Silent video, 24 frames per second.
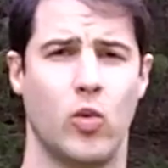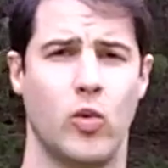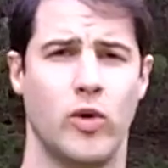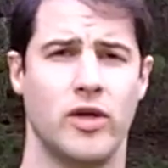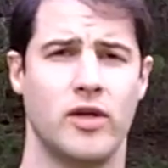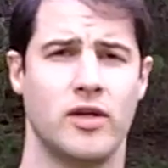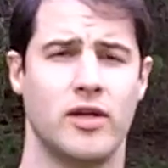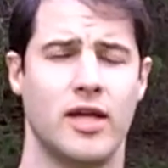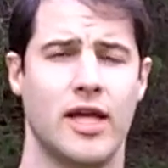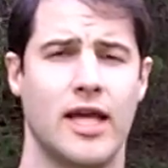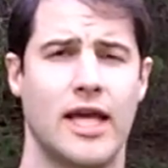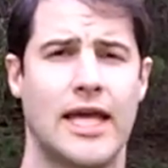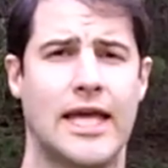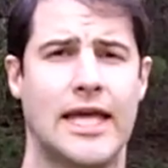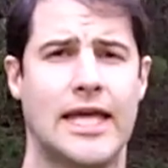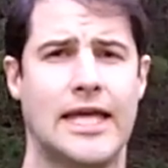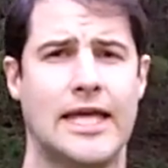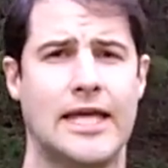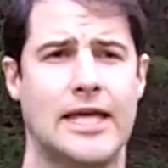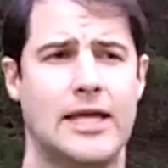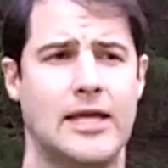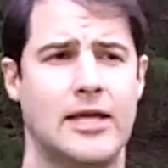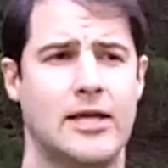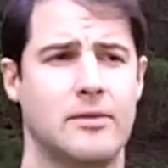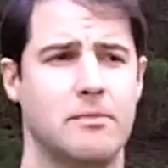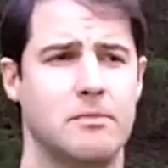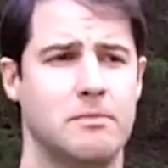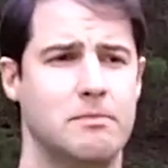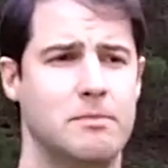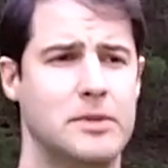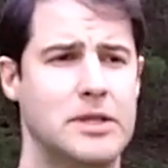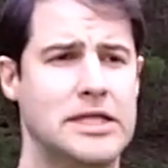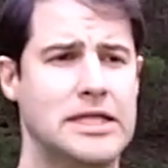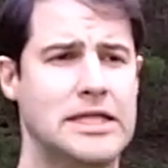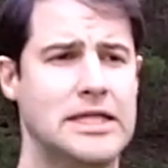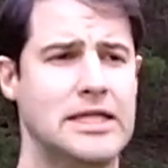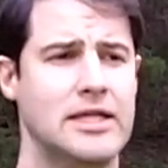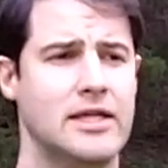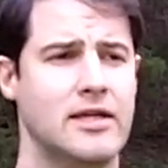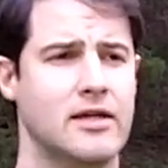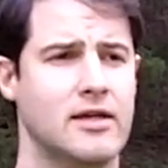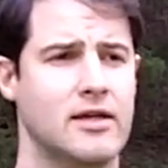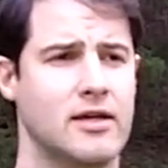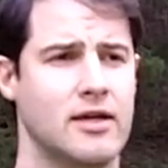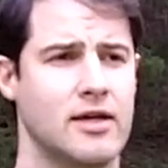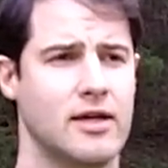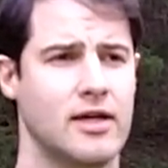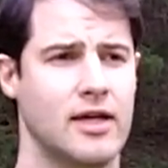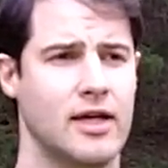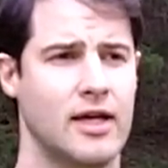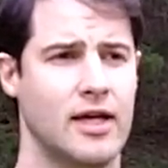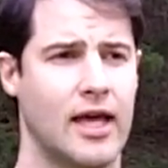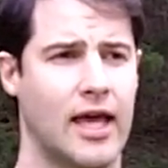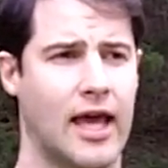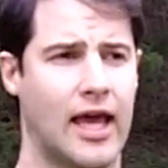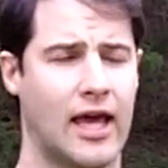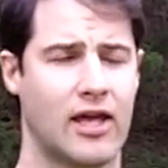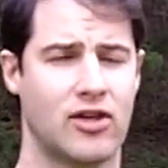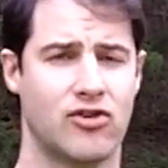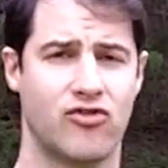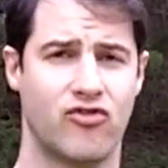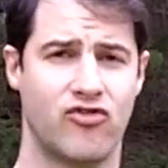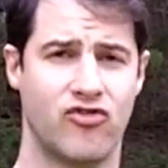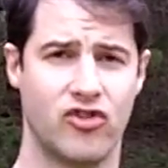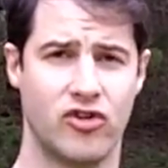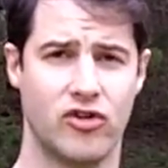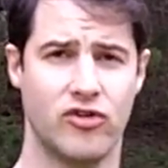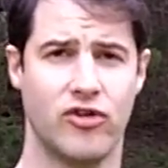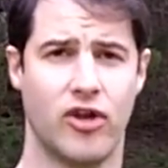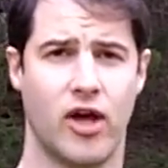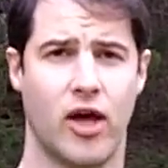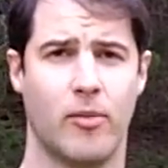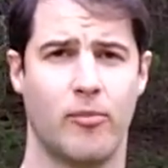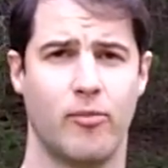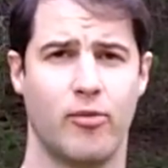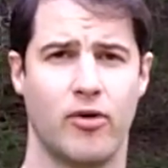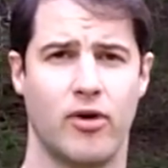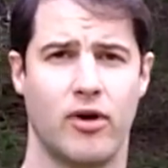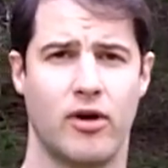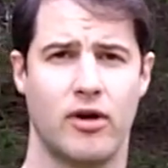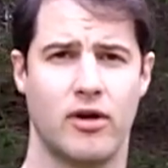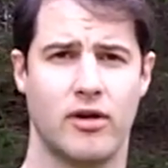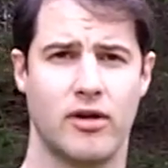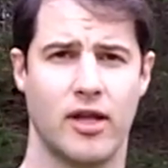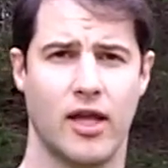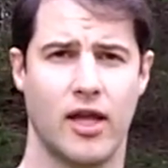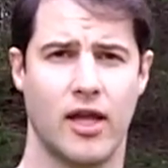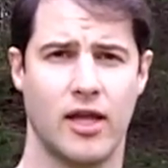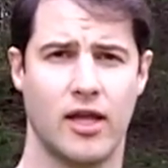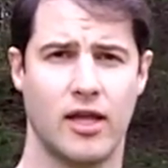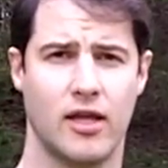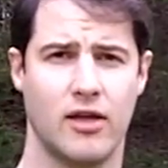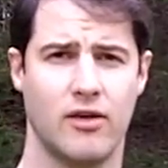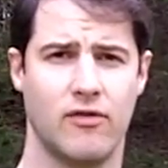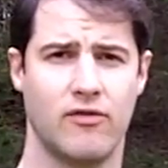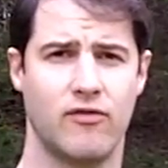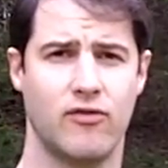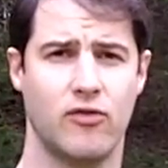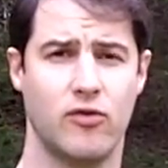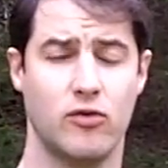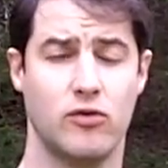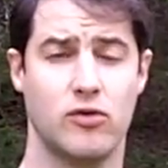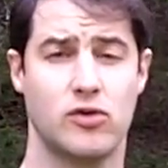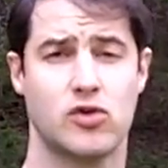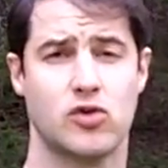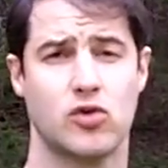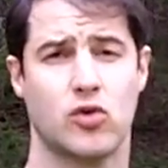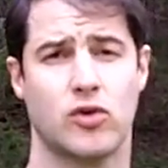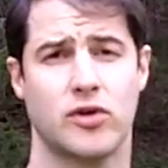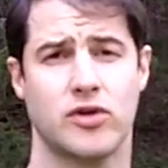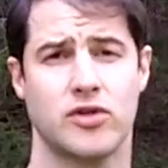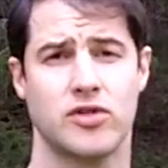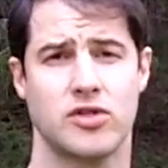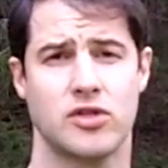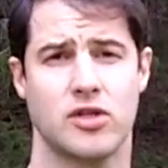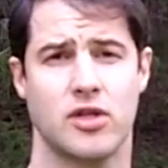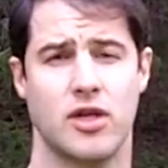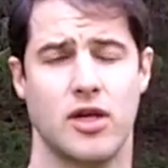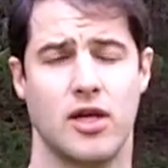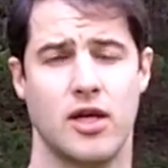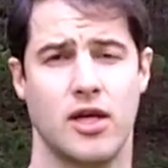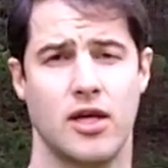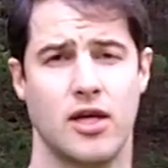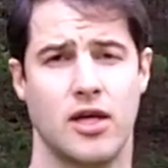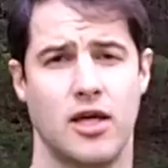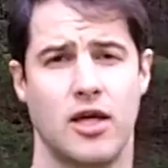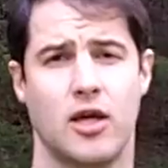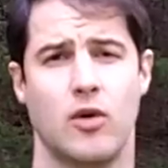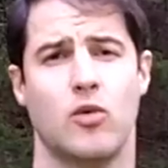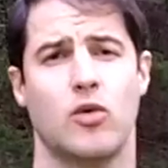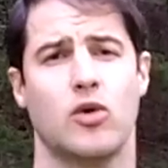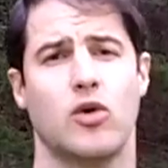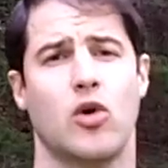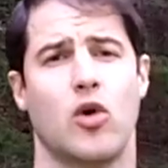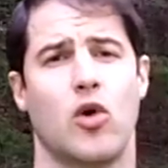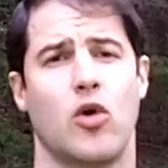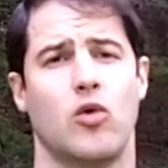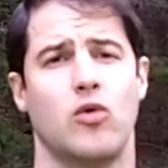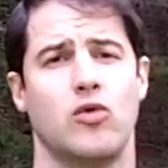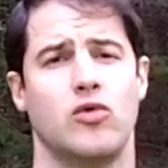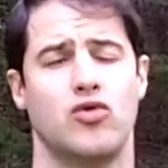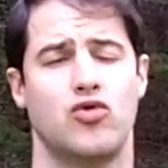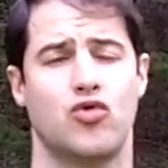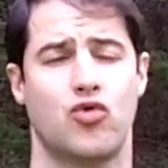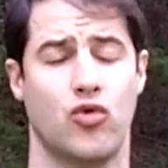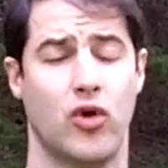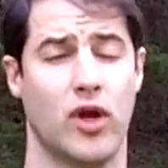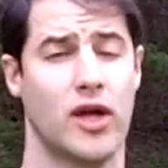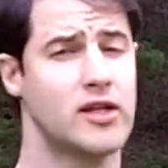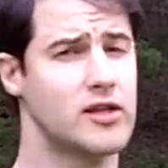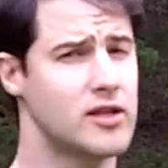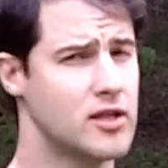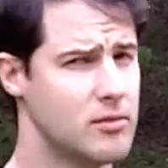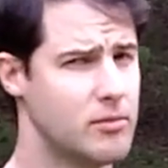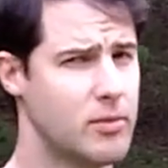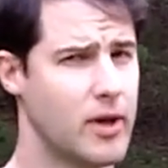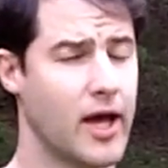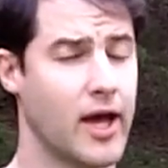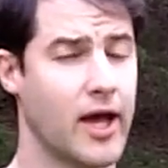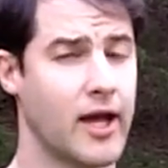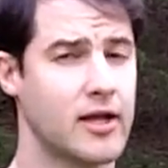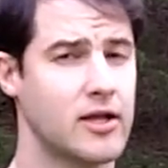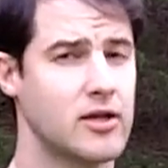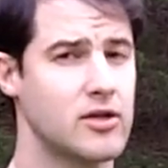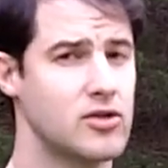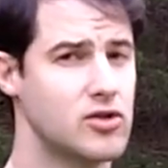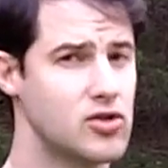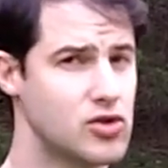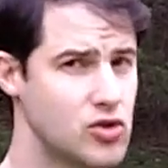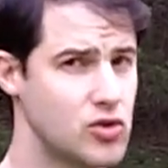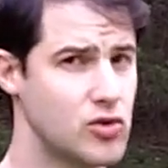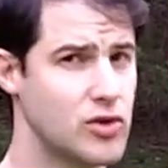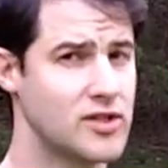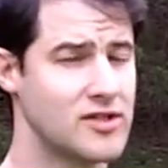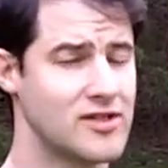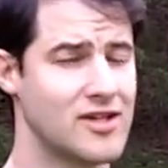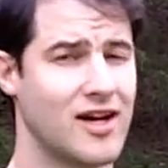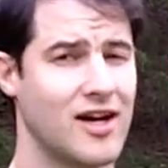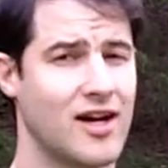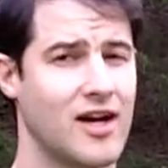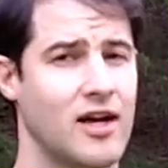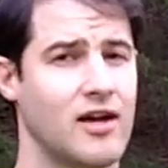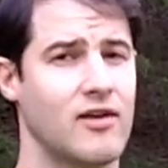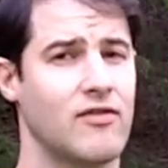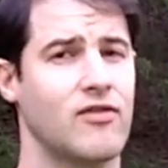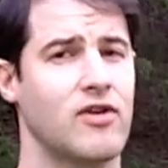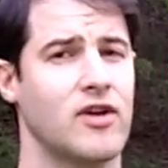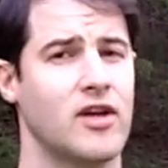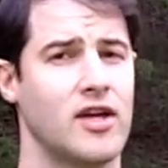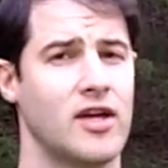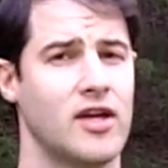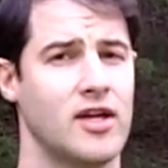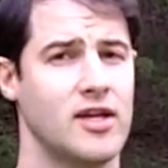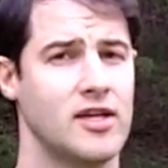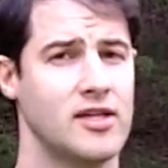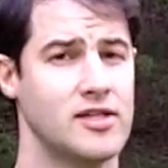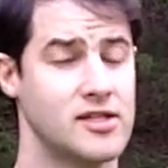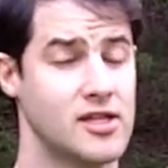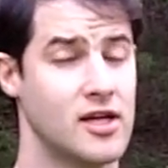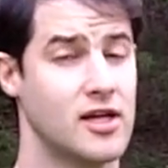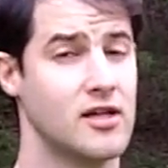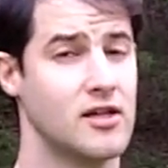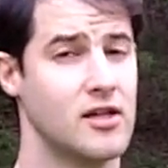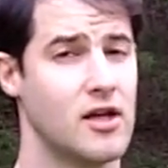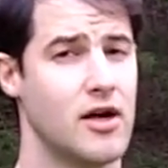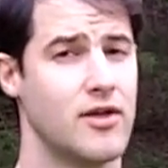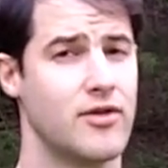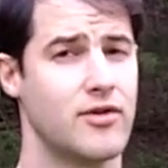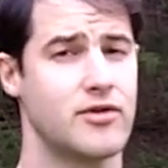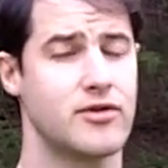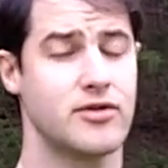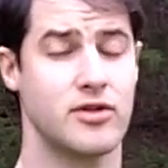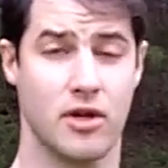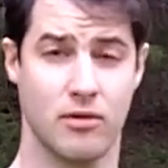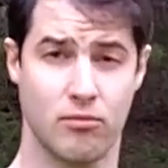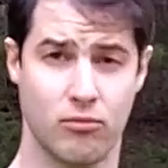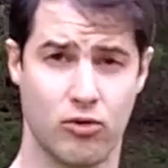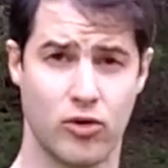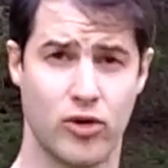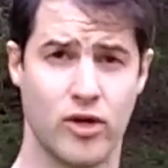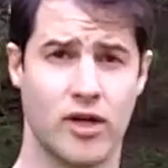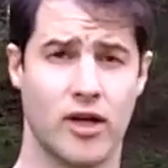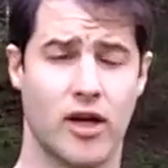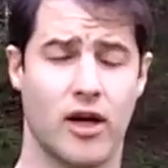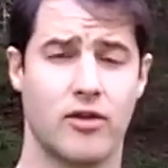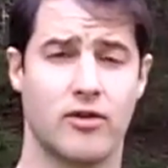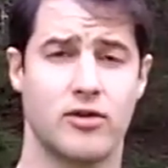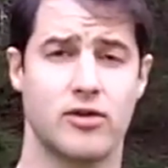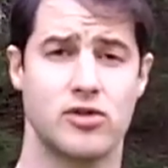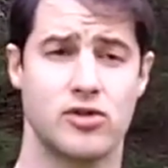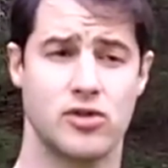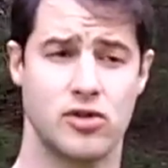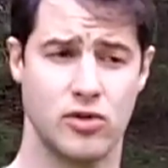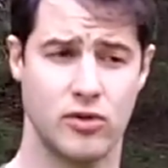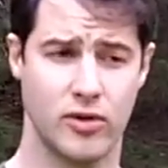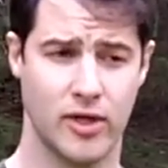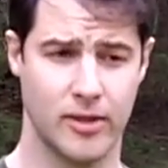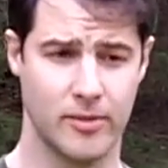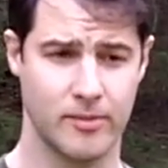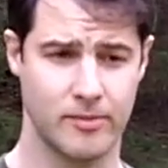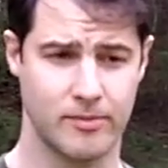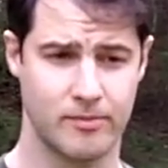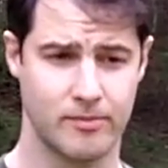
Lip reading: when a bee has filled up on a food source, it will go directly back to its hive, tell others, and bring others to it.